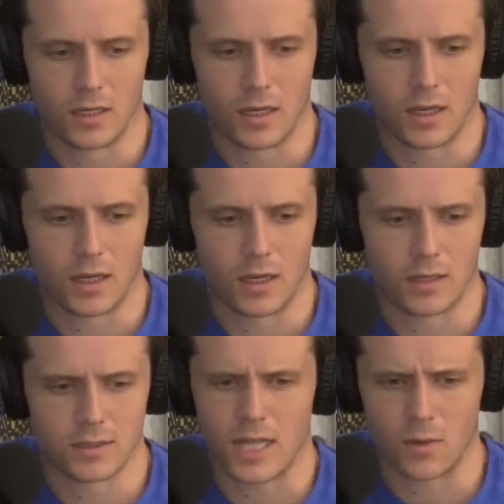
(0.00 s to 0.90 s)

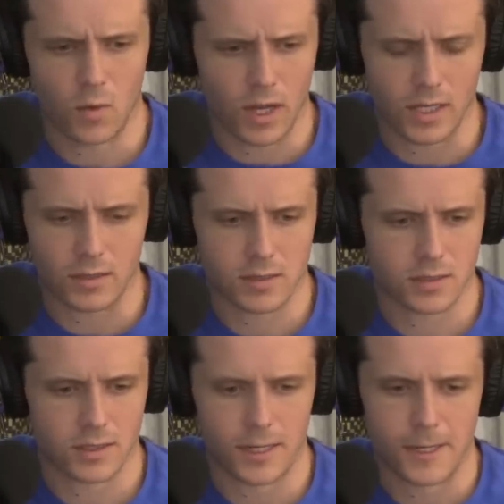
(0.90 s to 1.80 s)
Dan
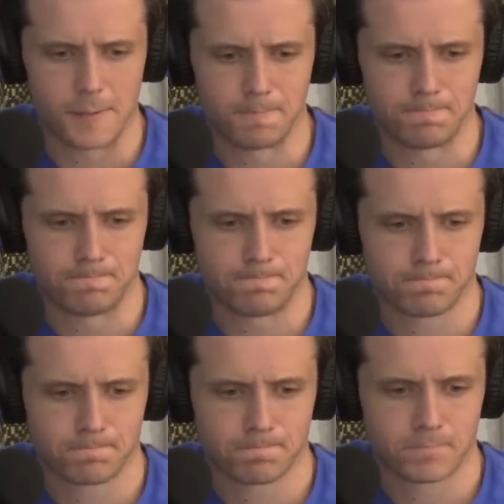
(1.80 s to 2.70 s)
White. And
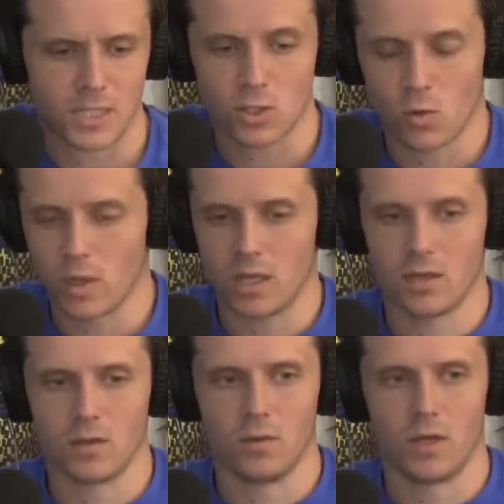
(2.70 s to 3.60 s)
so
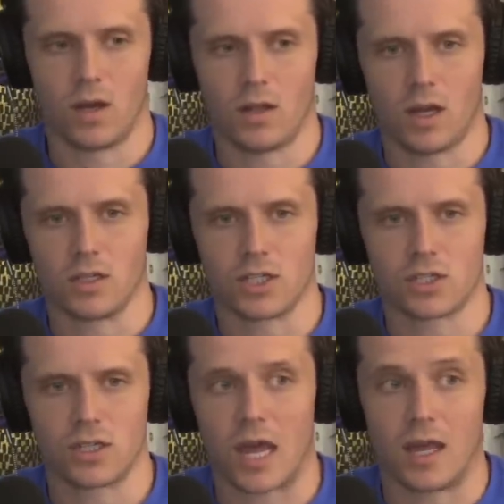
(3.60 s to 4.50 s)
we all
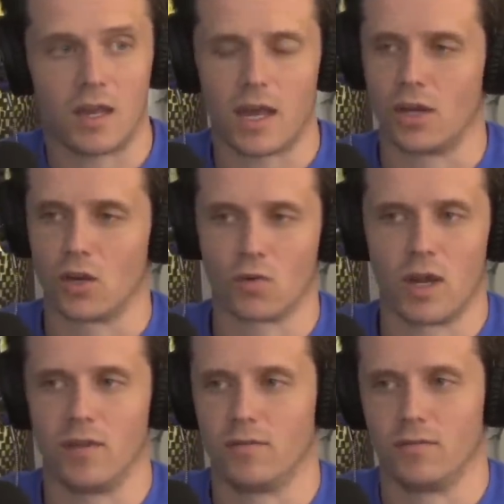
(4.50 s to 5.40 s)
auditioned. I had a
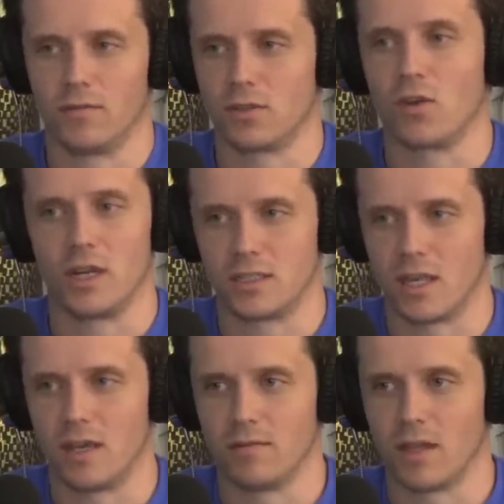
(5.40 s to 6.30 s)
great
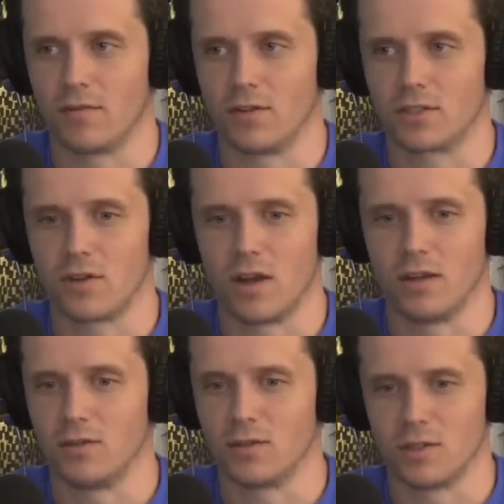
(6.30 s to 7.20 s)
set that first
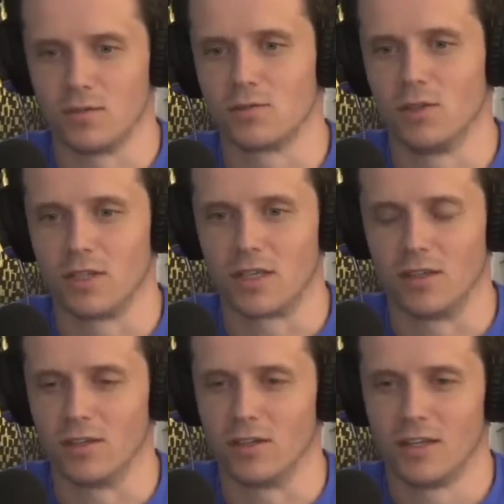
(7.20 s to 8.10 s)
round. It was really
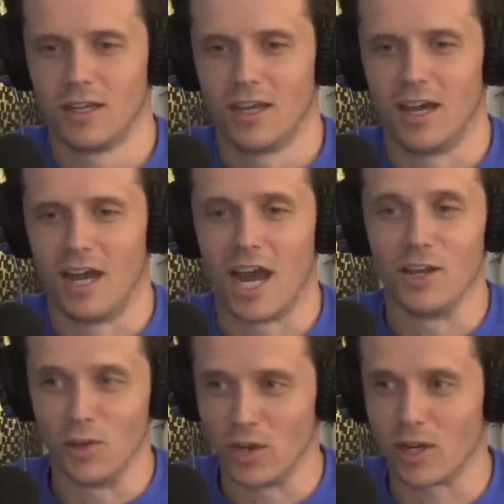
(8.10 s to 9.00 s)
killer. I
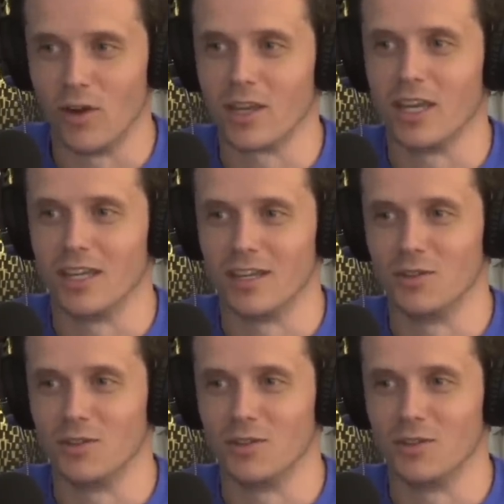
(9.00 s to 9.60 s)
knew it going in that it